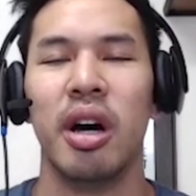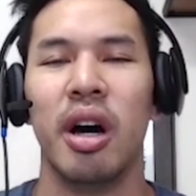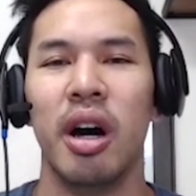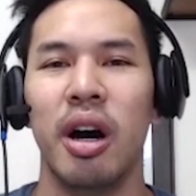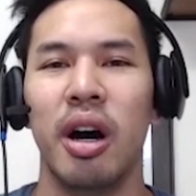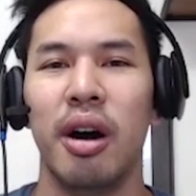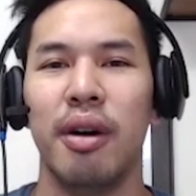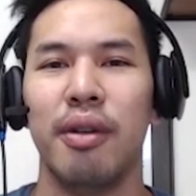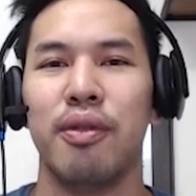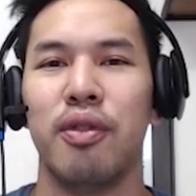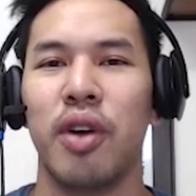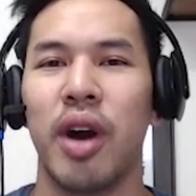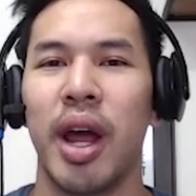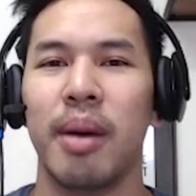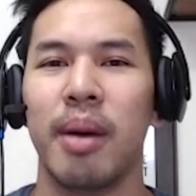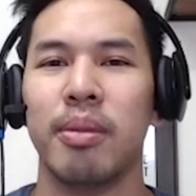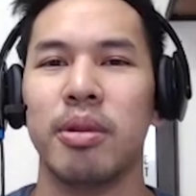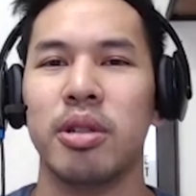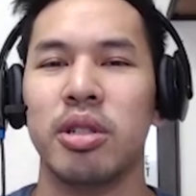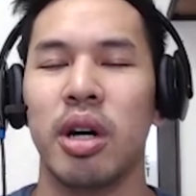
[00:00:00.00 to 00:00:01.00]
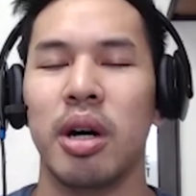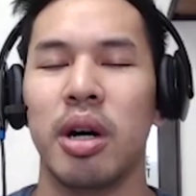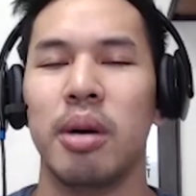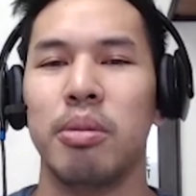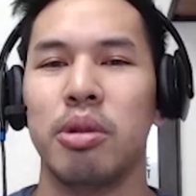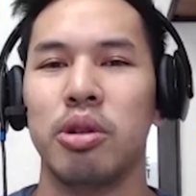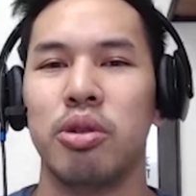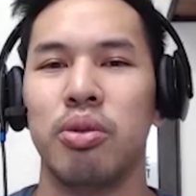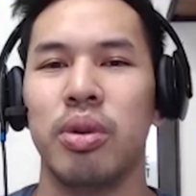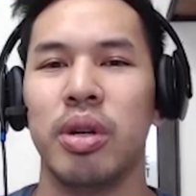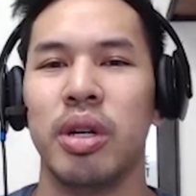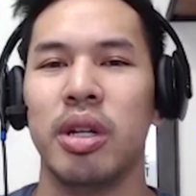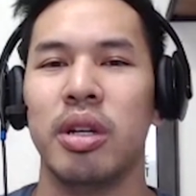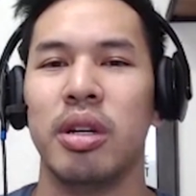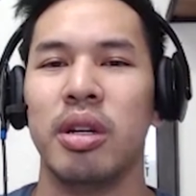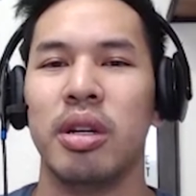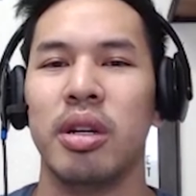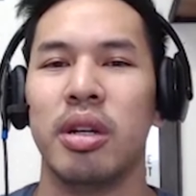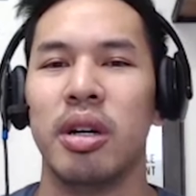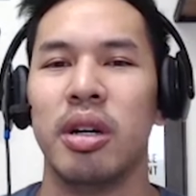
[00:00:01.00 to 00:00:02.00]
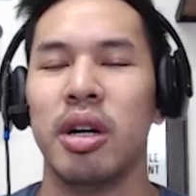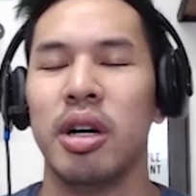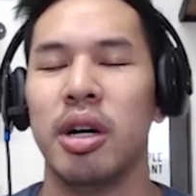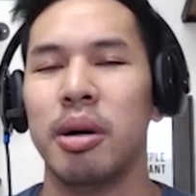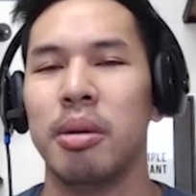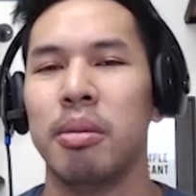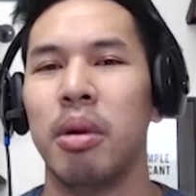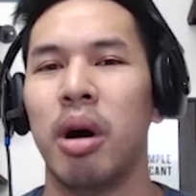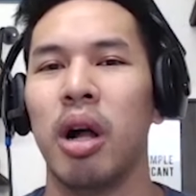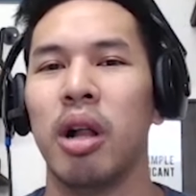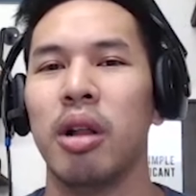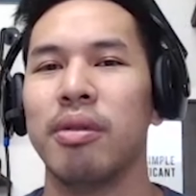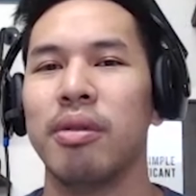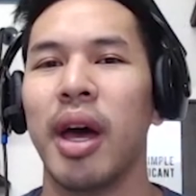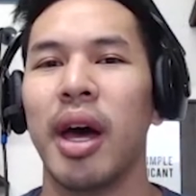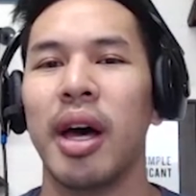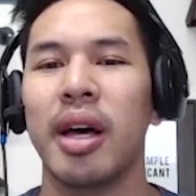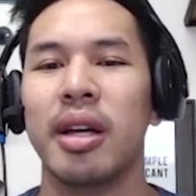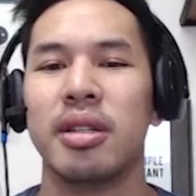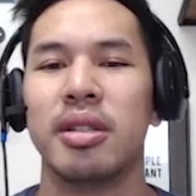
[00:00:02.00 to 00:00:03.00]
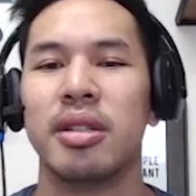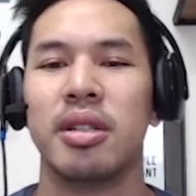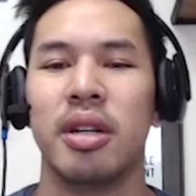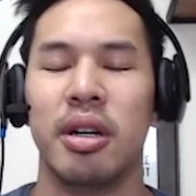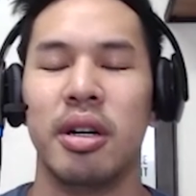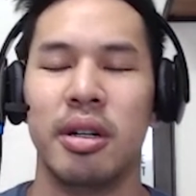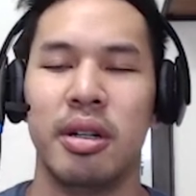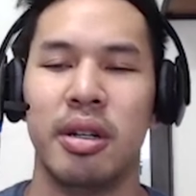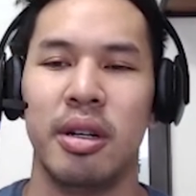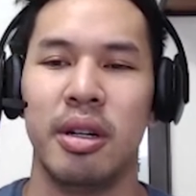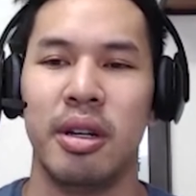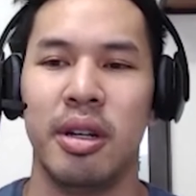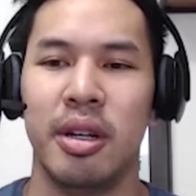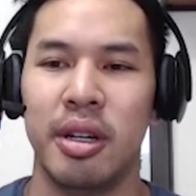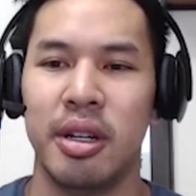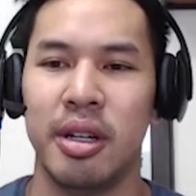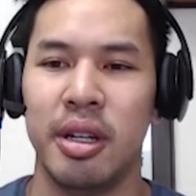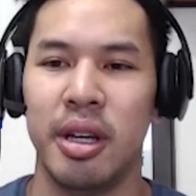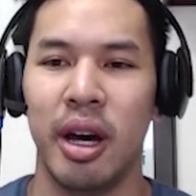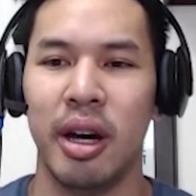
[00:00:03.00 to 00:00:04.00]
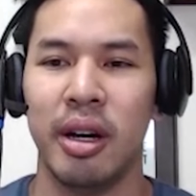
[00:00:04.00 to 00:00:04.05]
uh, for Amazon between um, all of that. So, yeah.